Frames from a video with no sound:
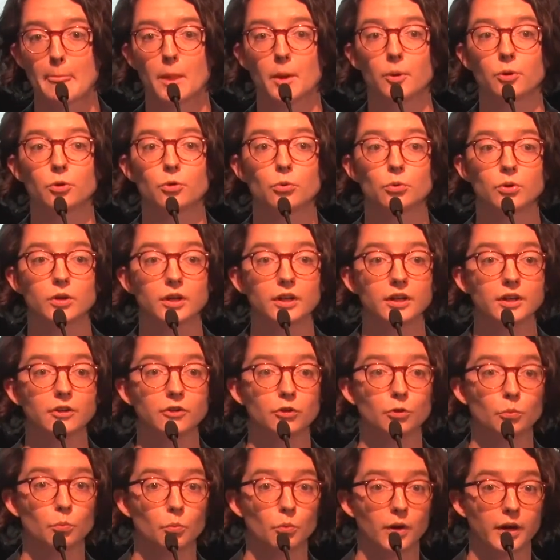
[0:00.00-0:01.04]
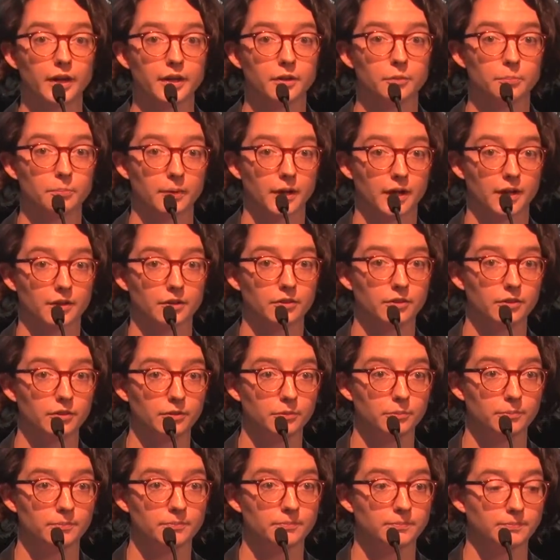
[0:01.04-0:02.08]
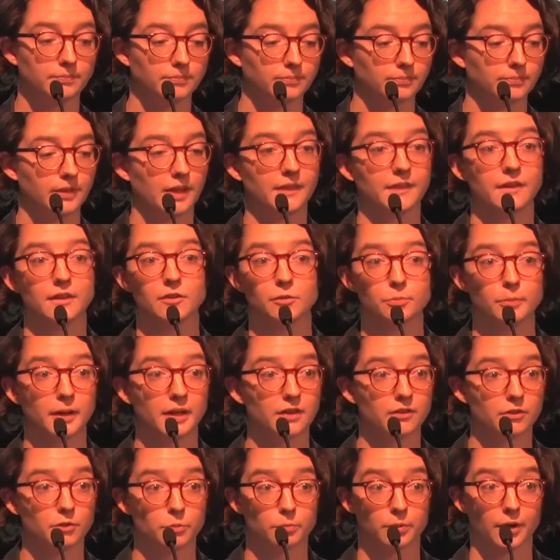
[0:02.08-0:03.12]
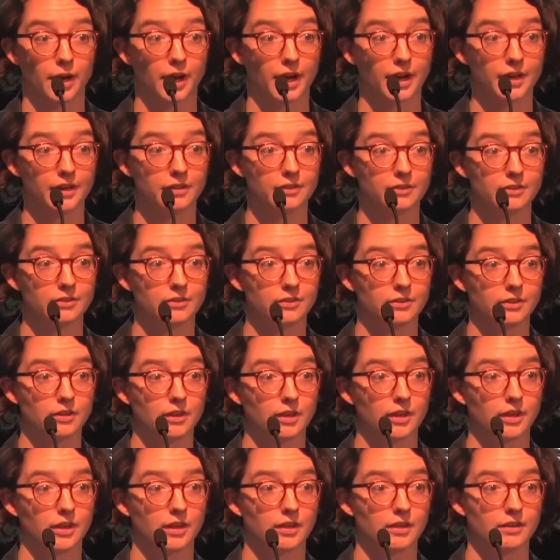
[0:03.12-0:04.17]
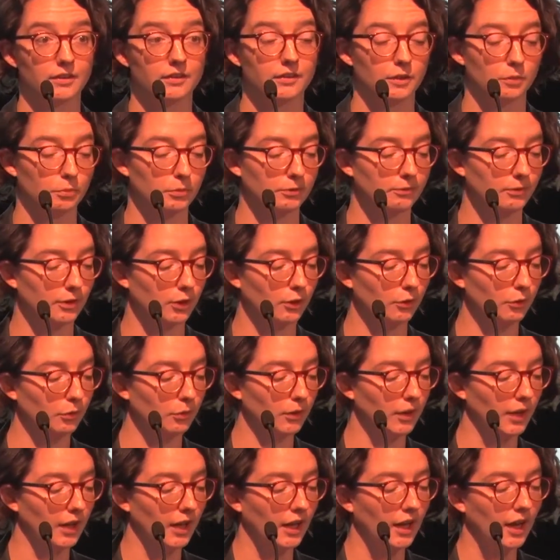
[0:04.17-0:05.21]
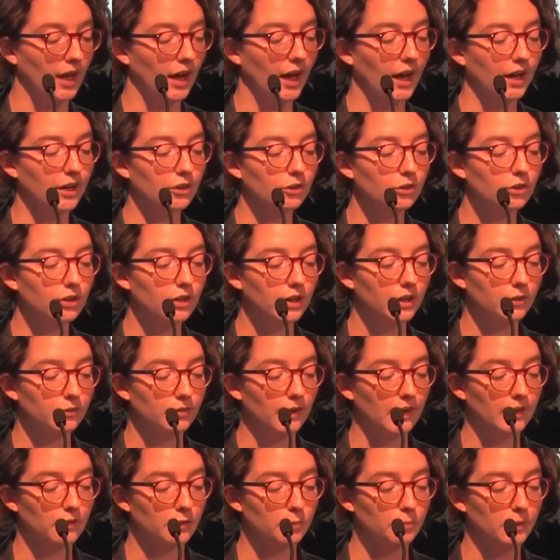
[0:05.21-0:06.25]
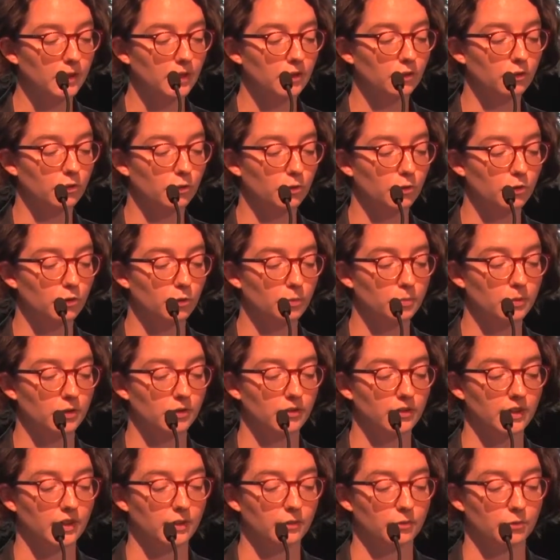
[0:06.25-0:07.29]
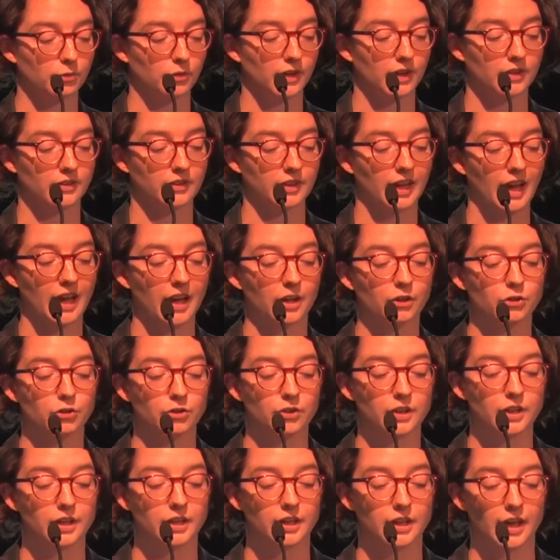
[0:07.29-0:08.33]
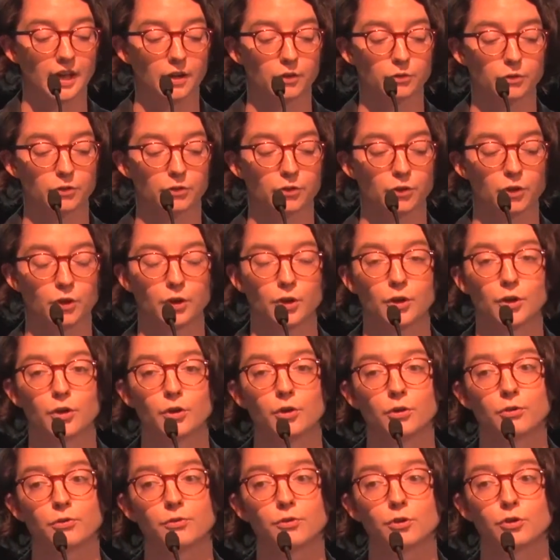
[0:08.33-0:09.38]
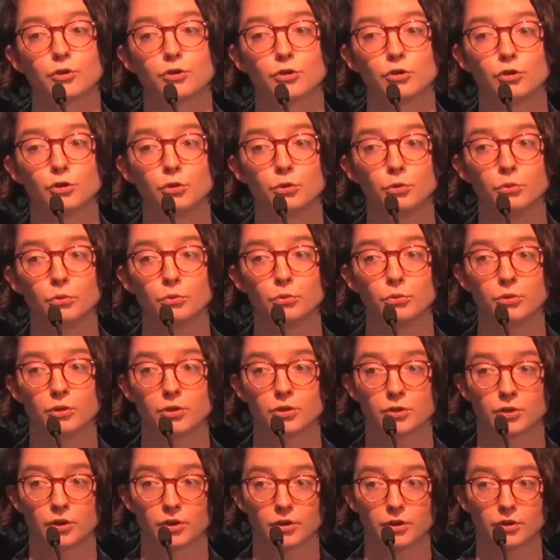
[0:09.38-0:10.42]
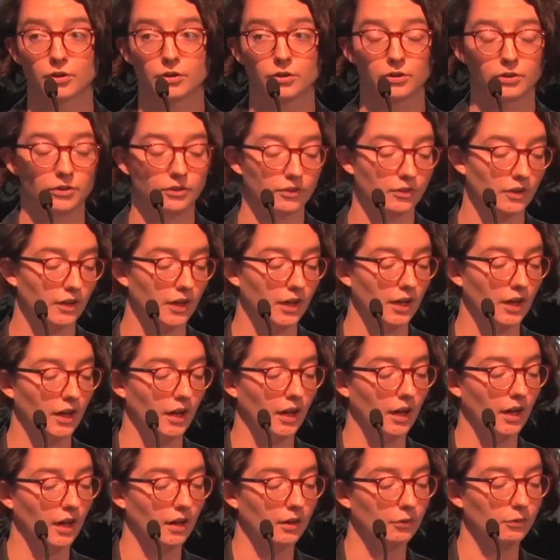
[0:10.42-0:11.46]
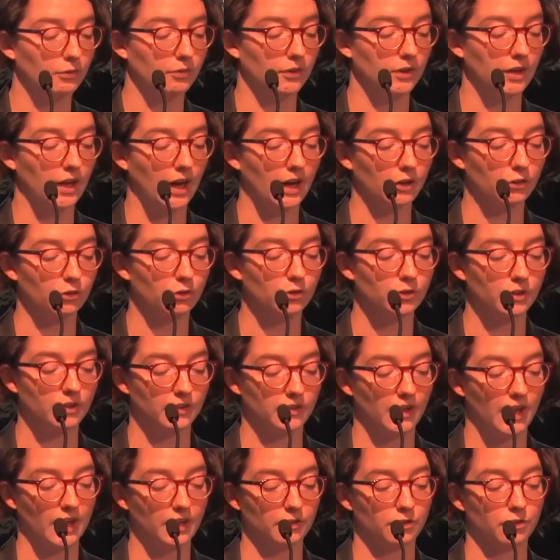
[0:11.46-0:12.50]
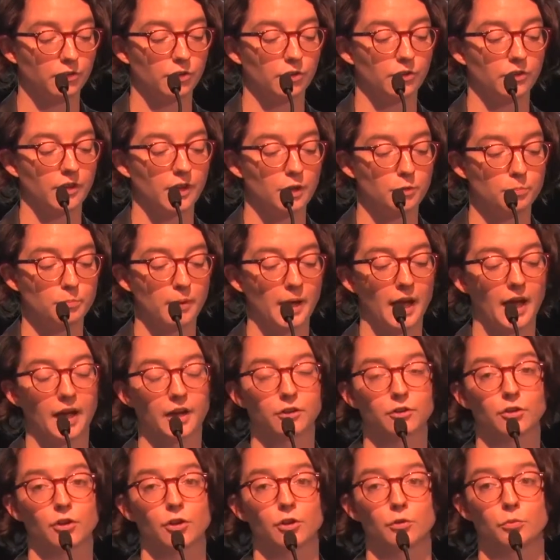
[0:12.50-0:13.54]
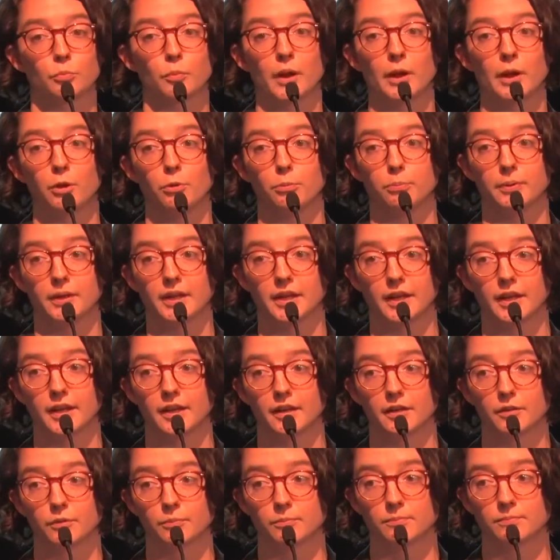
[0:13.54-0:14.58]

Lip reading: According to one model, and this may surprise some of you, underinvestment due to perceived risk actually accounts for 2/3 of natural disasters' impact on well-being.